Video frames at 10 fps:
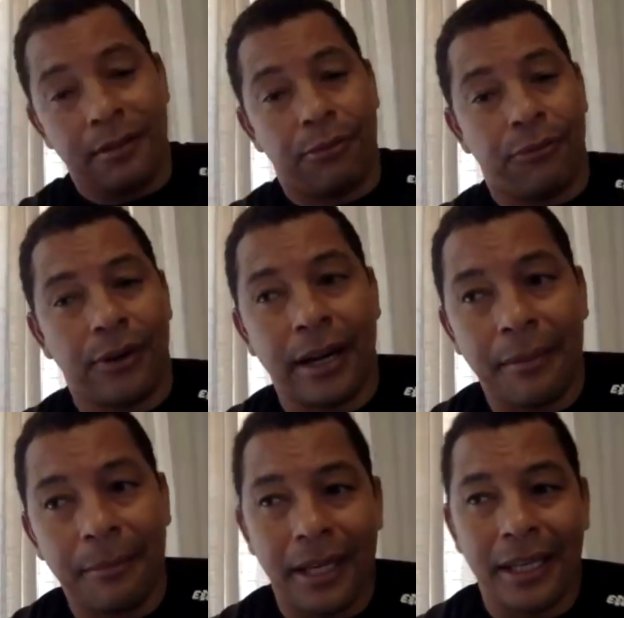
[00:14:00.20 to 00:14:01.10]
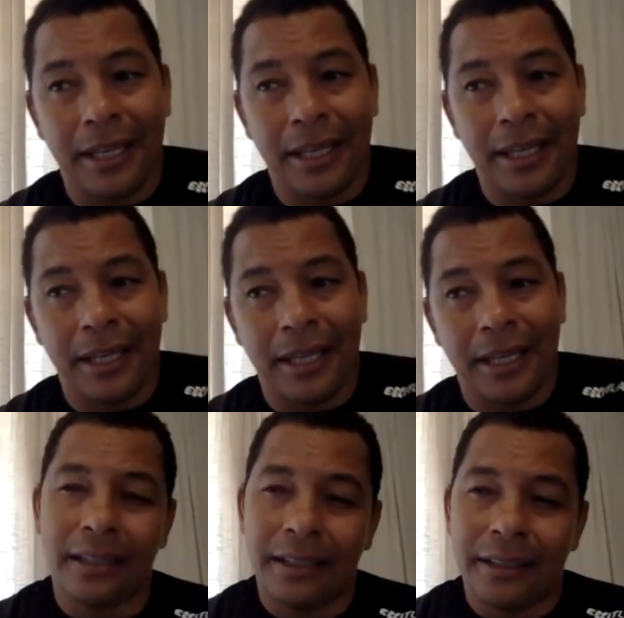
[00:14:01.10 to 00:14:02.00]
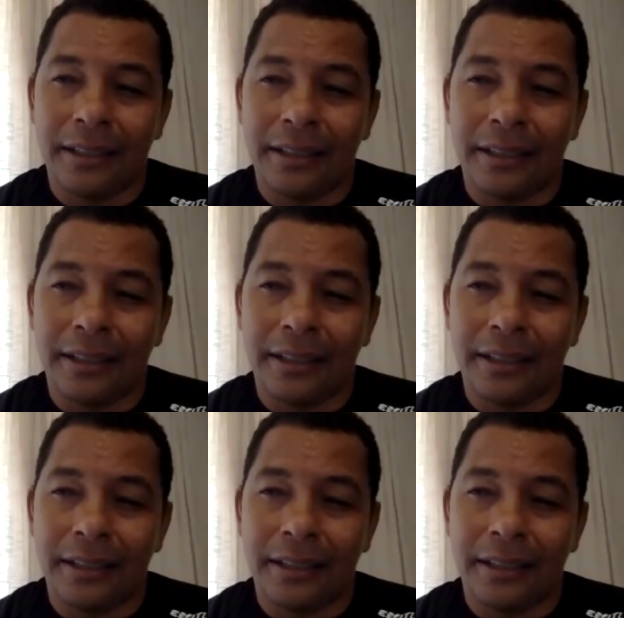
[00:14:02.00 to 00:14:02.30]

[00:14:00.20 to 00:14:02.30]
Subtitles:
if I may say